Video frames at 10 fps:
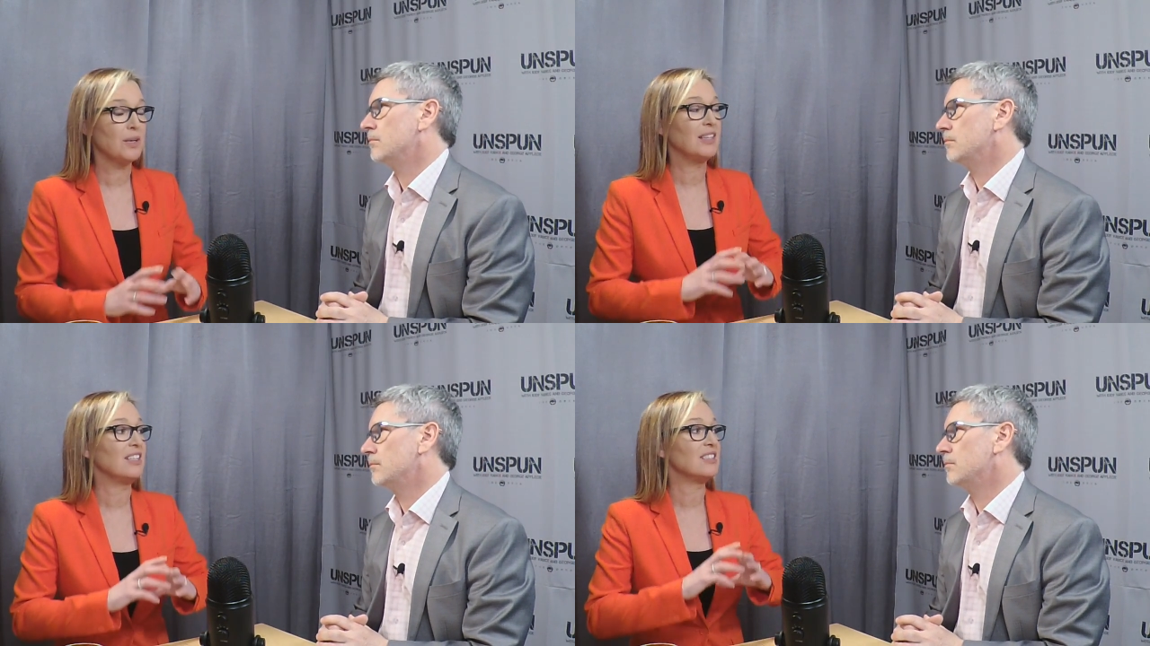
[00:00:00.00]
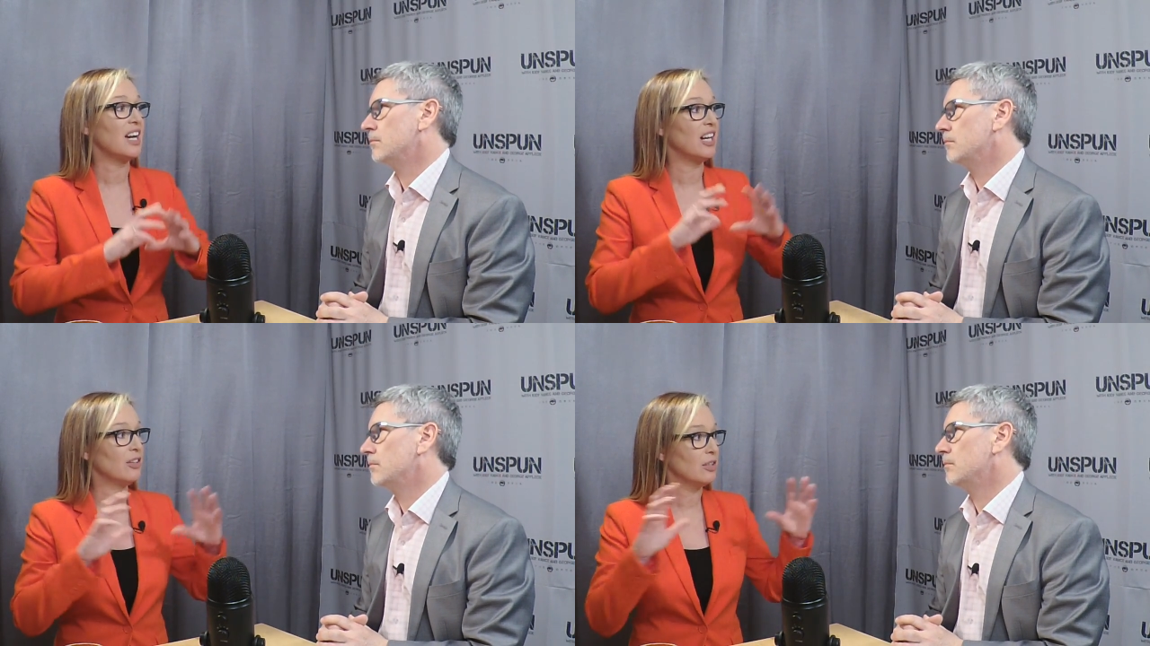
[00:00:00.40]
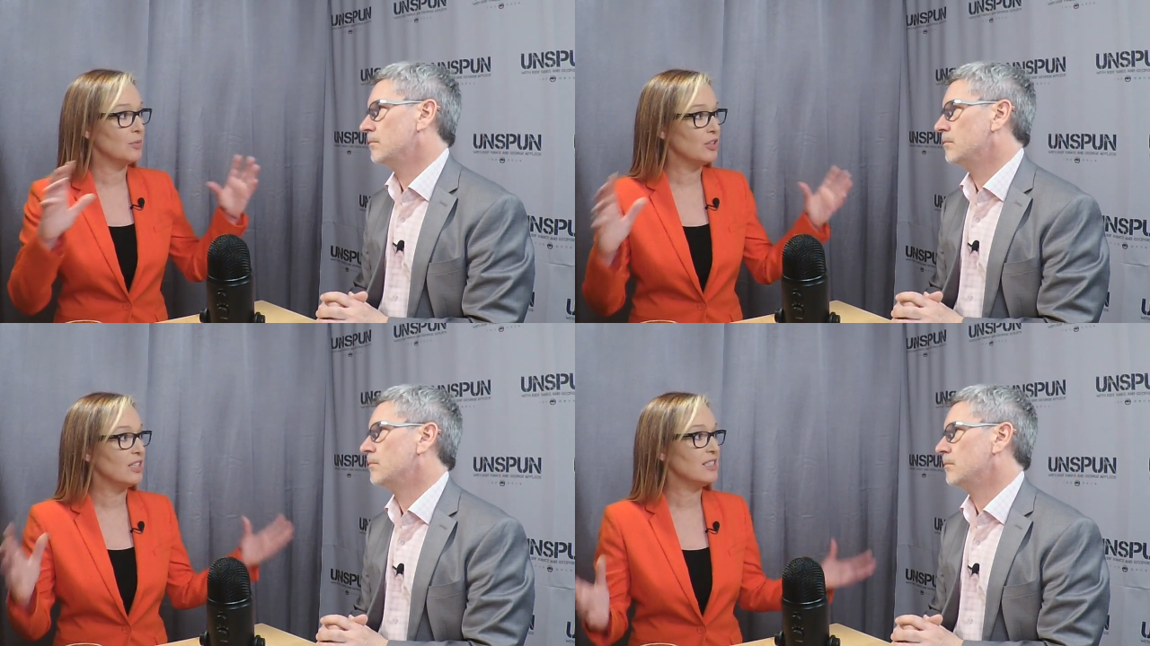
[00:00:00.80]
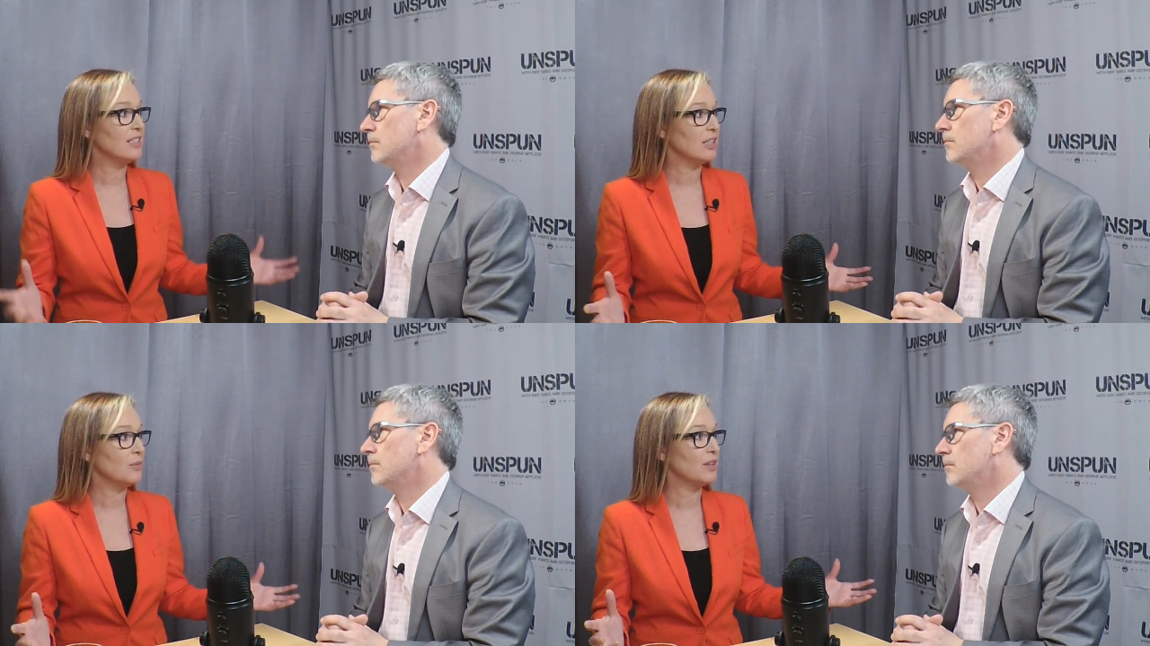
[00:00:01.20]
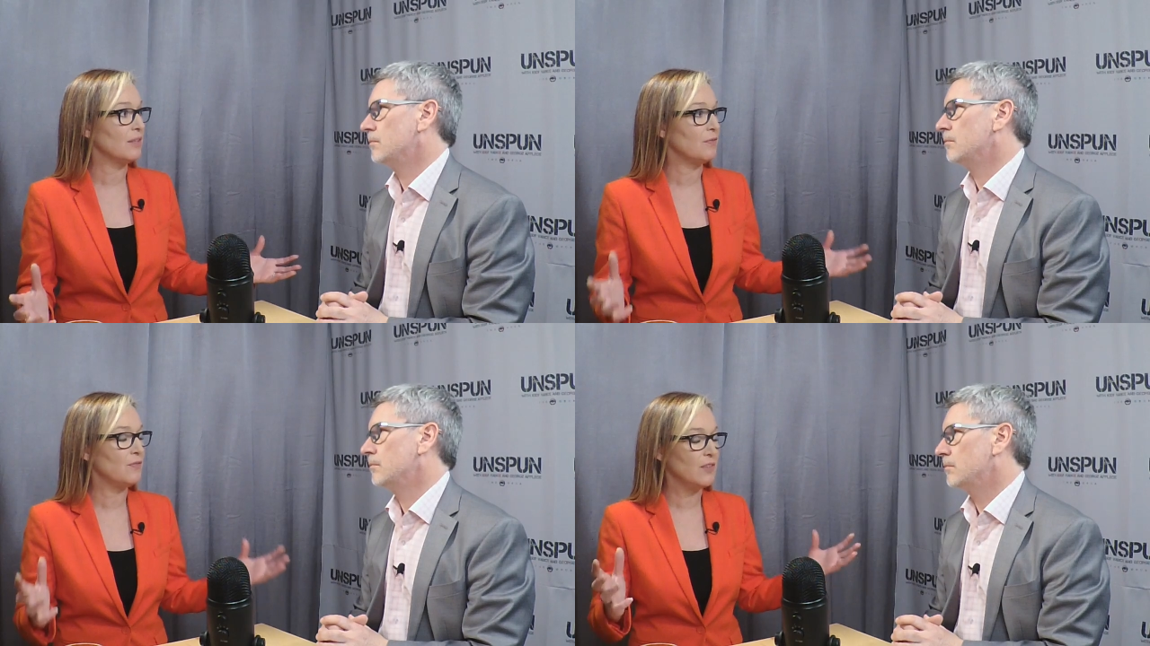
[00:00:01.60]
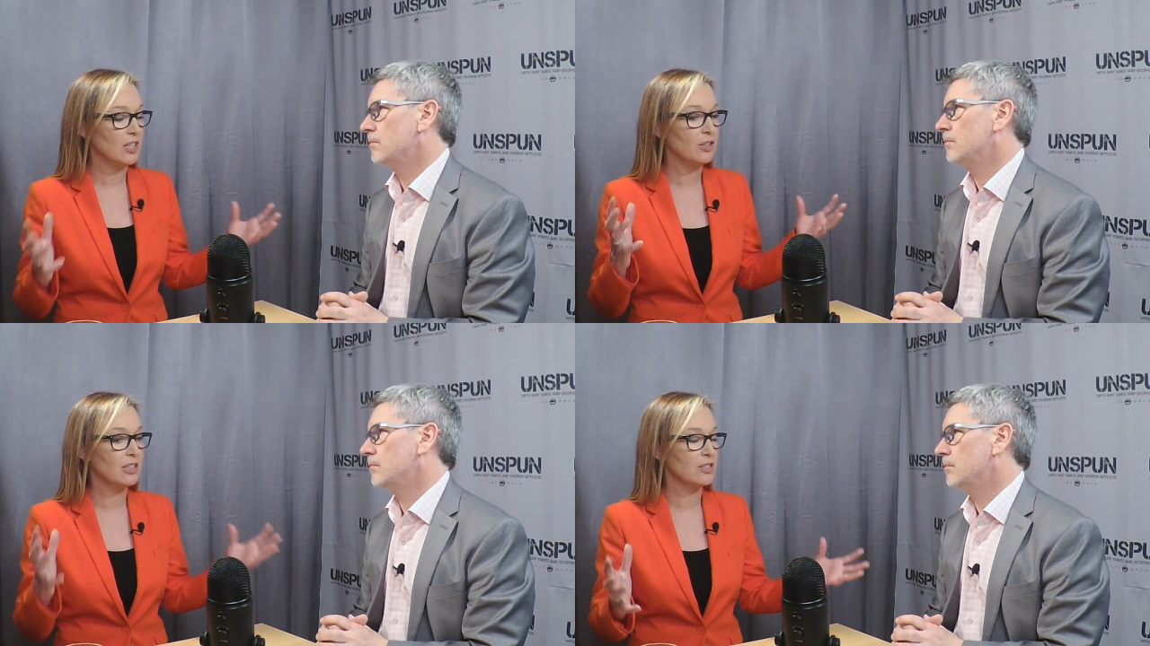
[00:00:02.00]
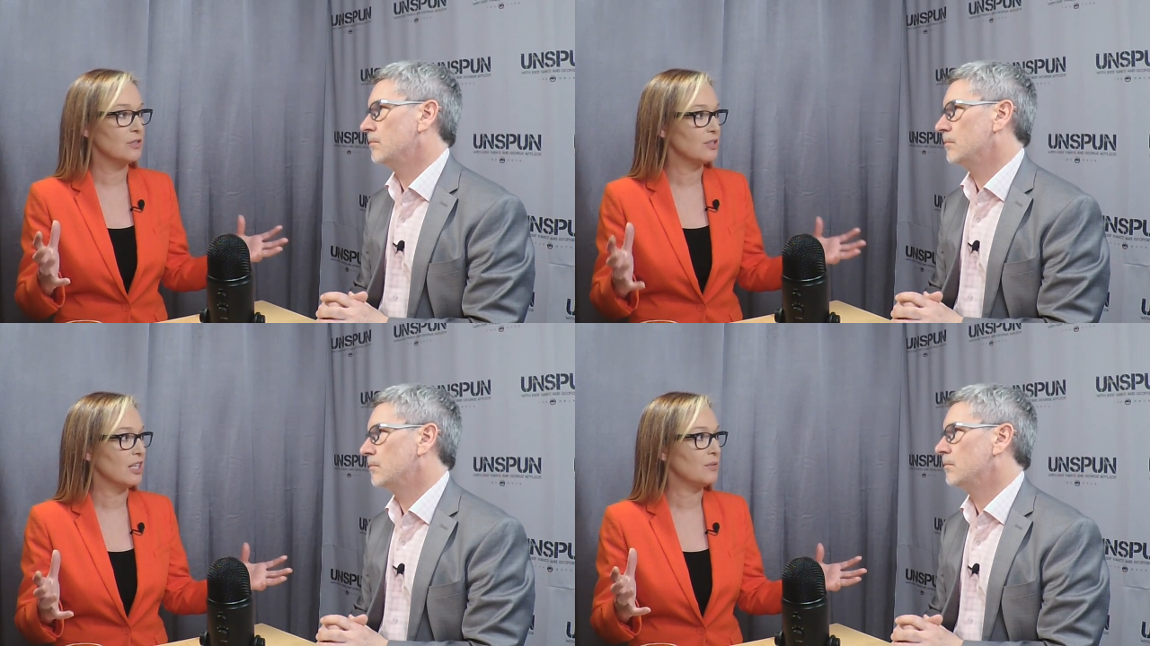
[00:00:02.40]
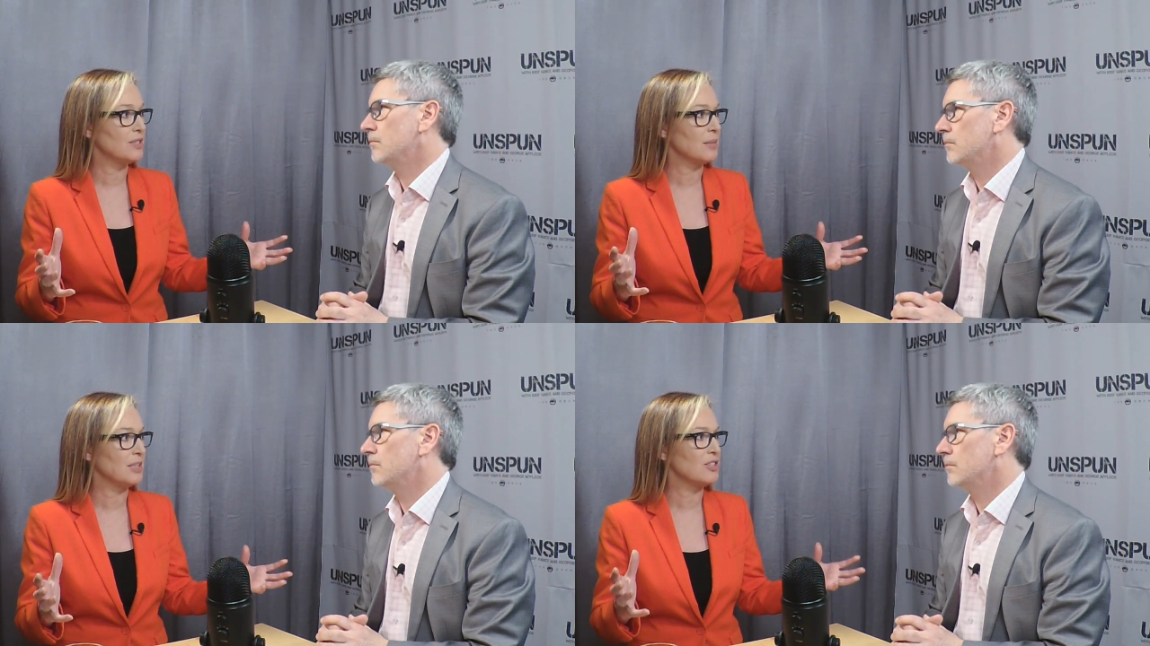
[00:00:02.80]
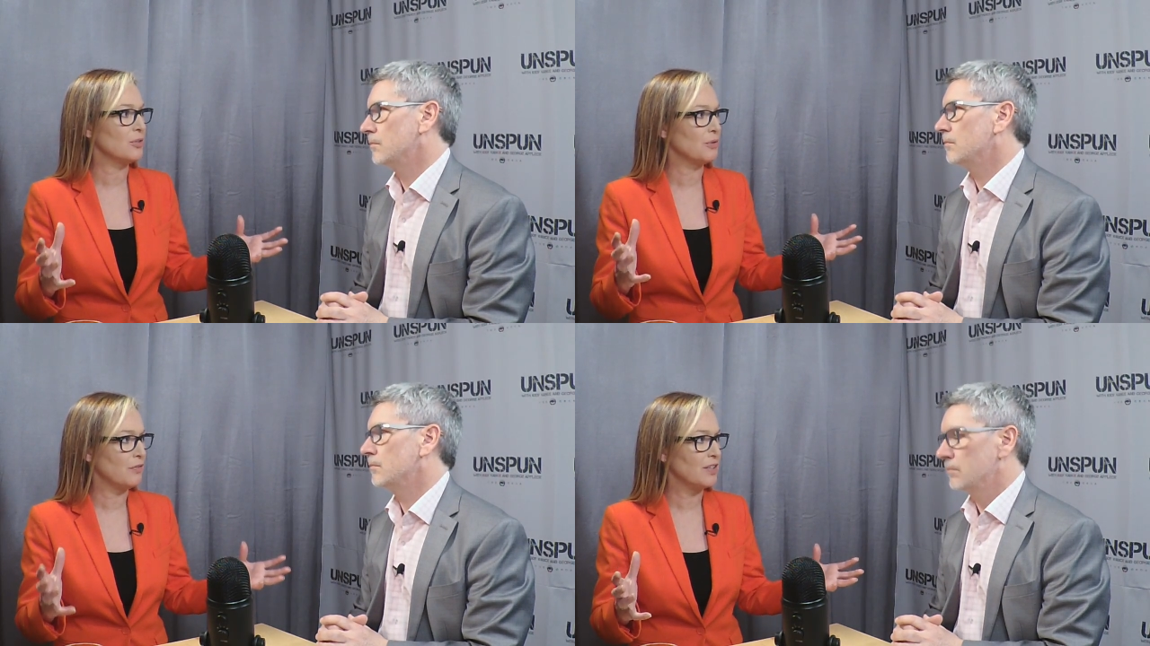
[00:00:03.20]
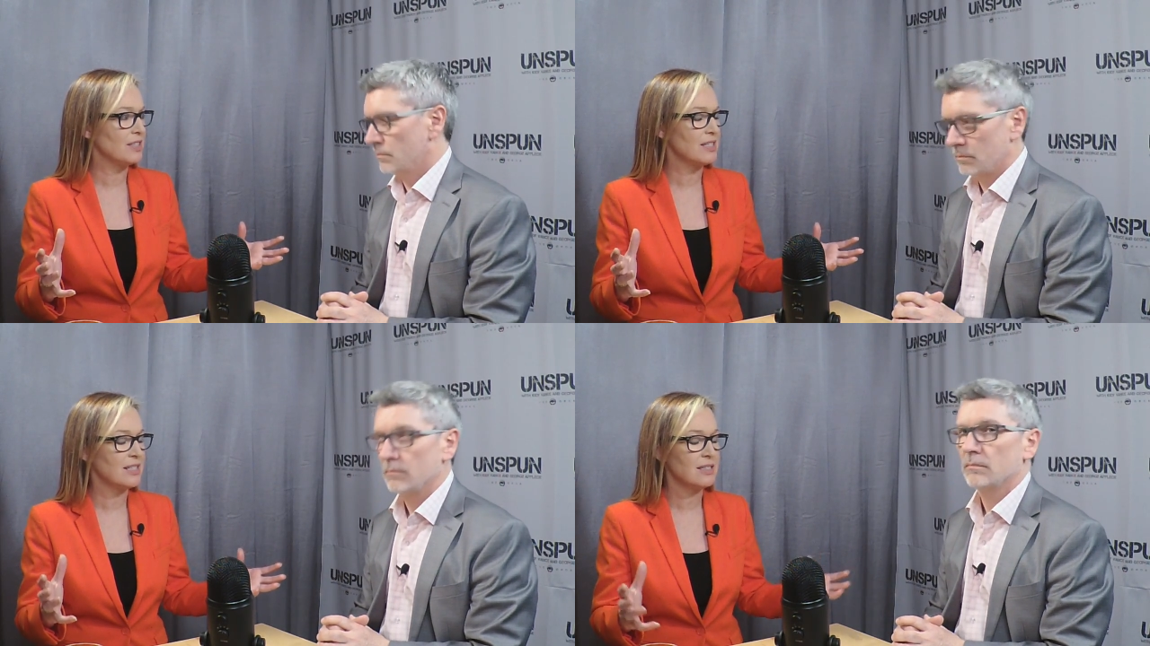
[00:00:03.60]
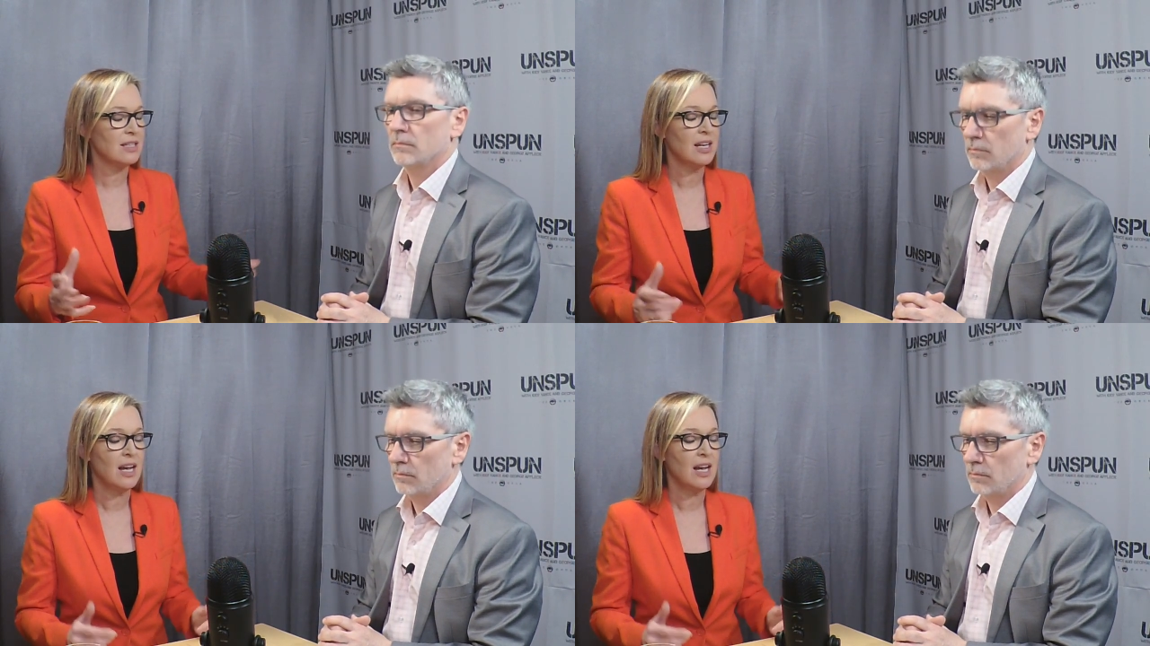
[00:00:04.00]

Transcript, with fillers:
Speaker 1: but the entire community dealing with the fear associated with something as horrific as this,